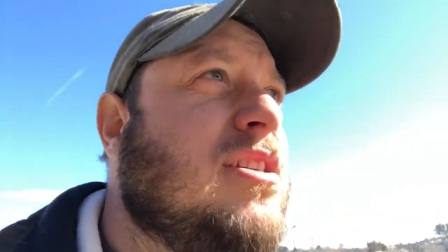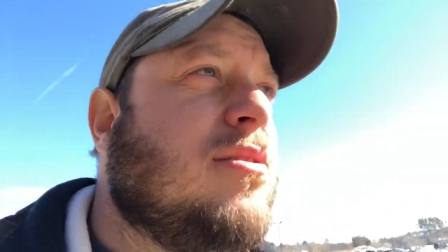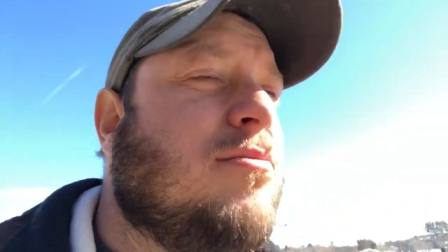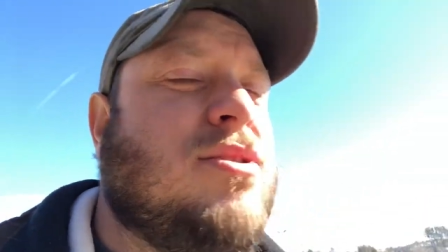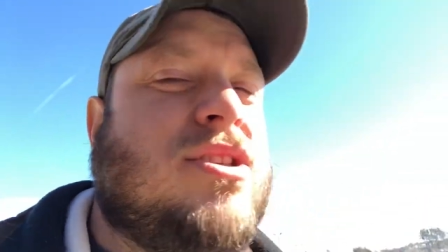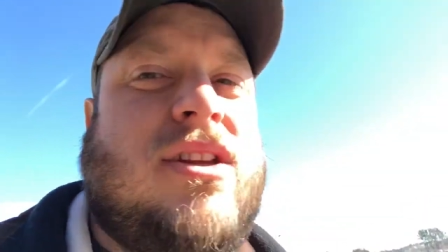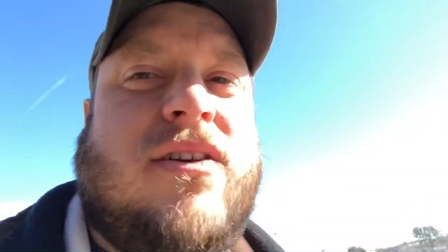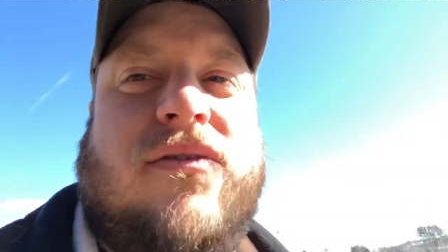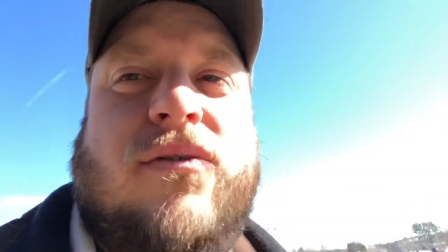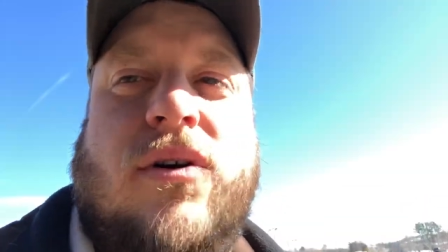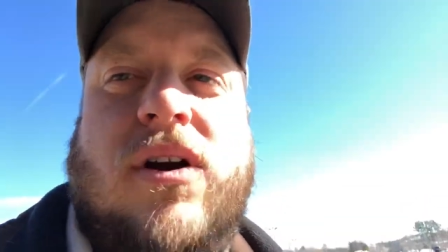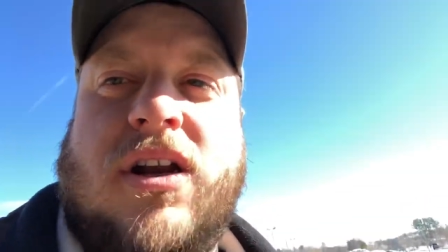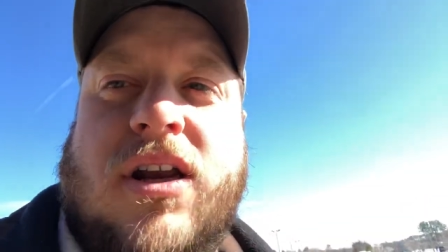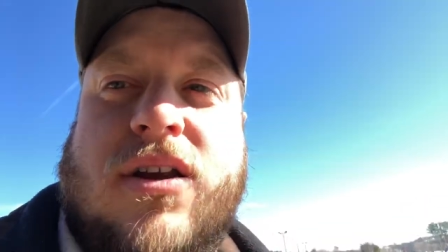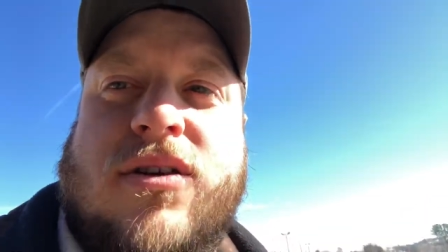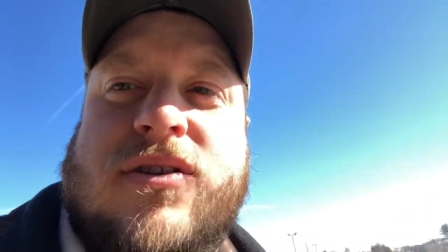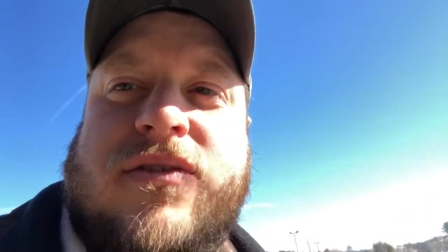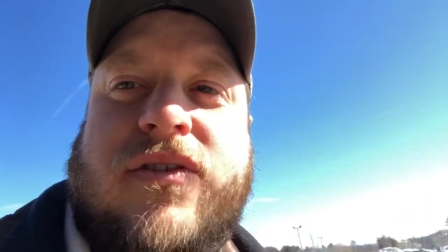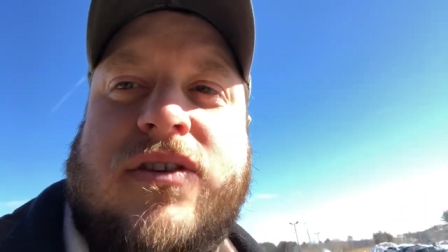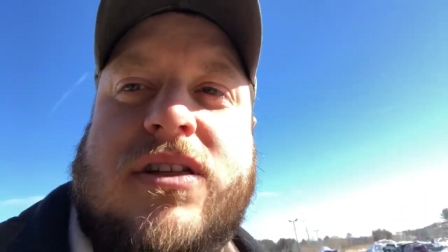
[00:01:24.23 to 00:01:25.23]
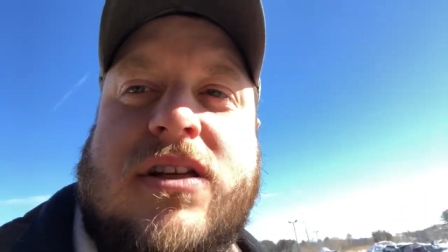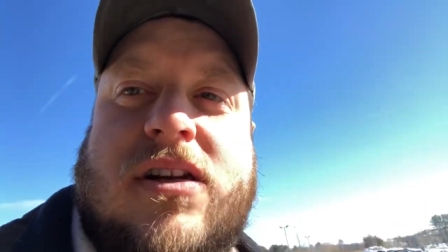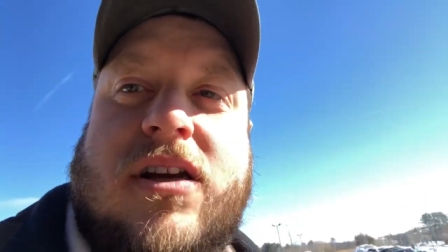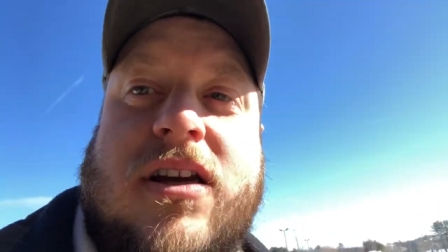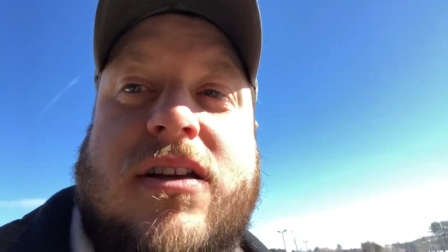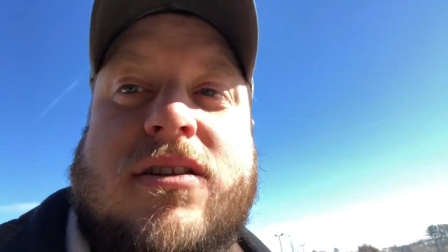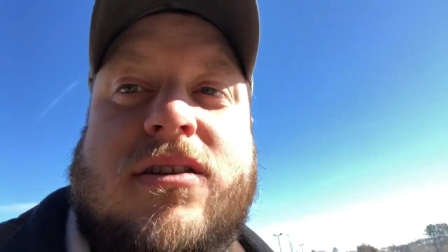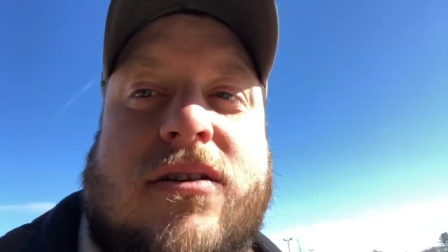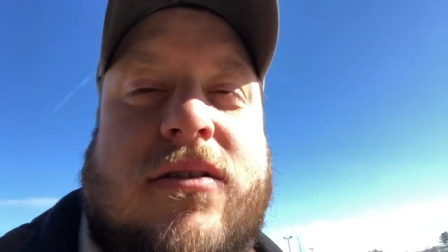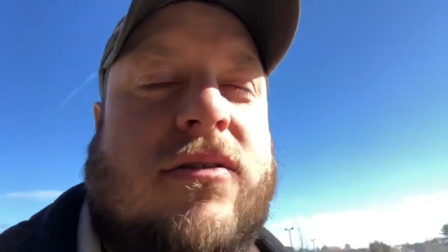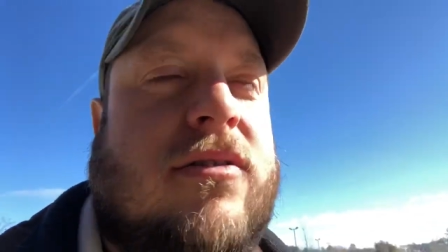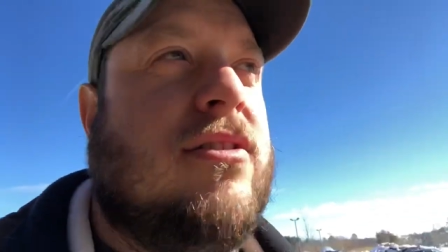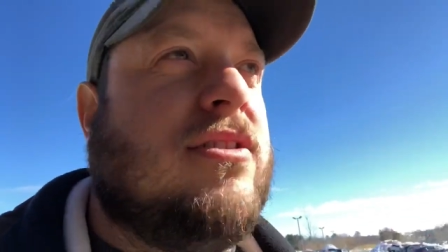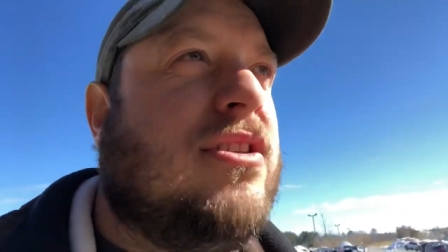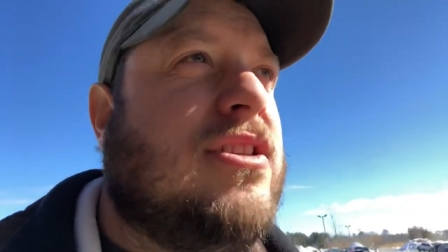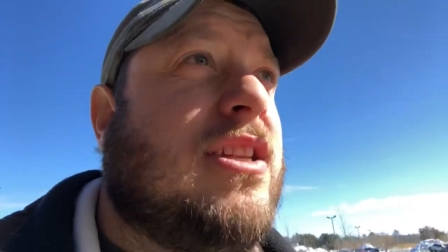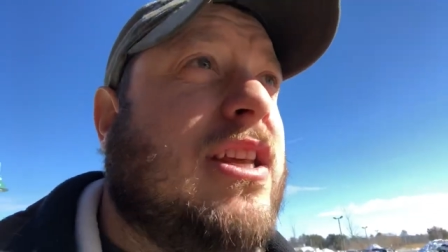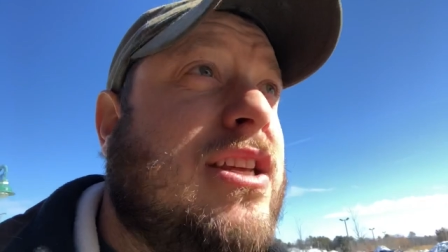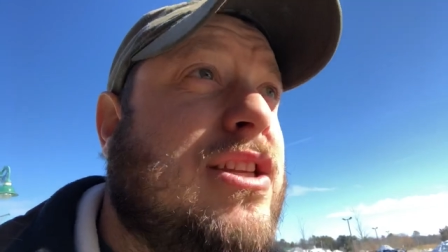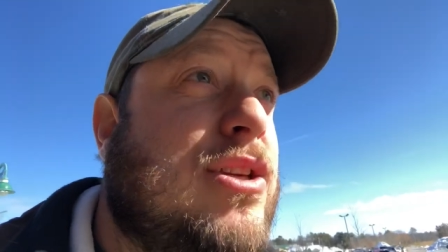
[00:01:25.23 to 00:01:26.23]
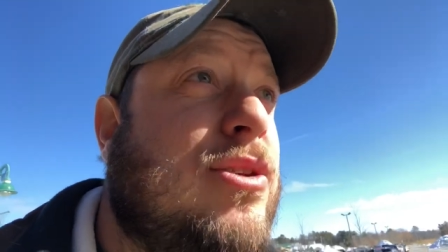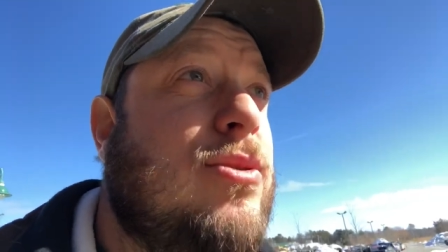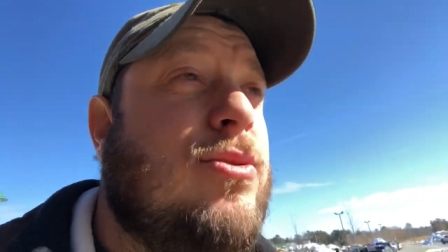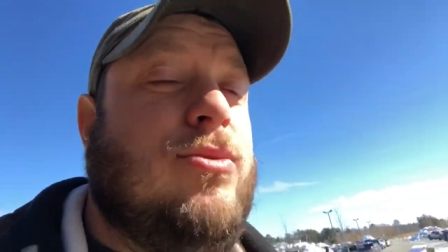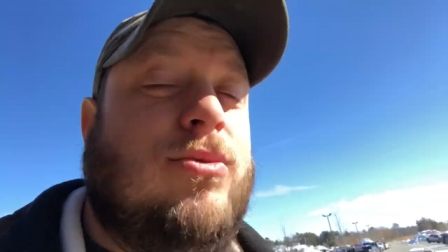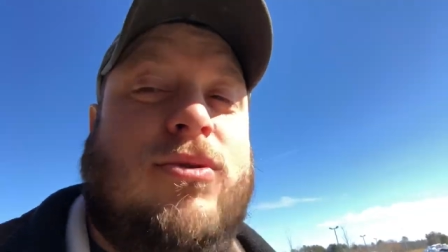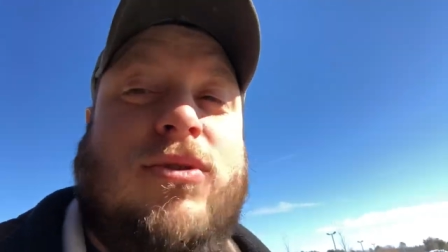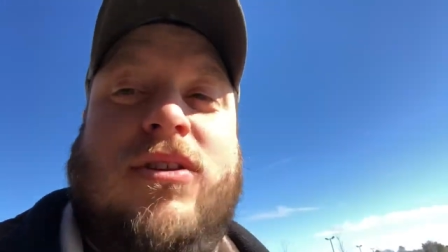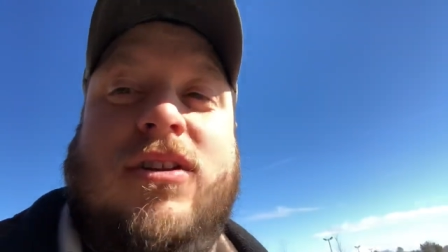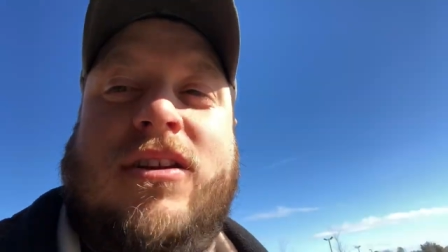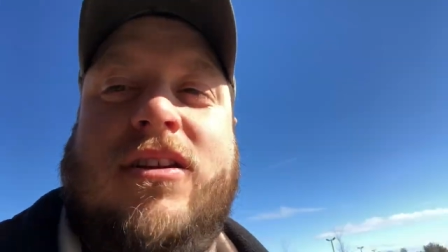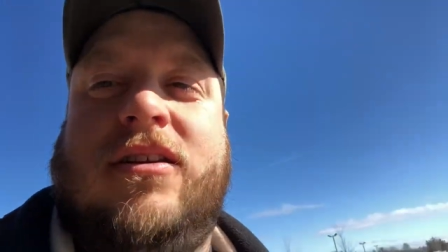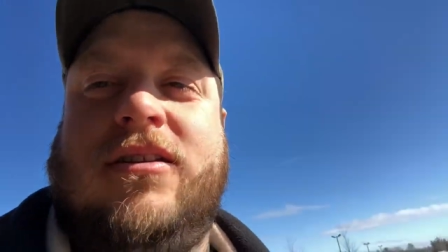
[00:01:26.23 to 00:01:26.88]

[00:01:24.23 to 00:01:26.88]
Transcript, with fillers: some stuff we're going to use for tonight. So stay tuned.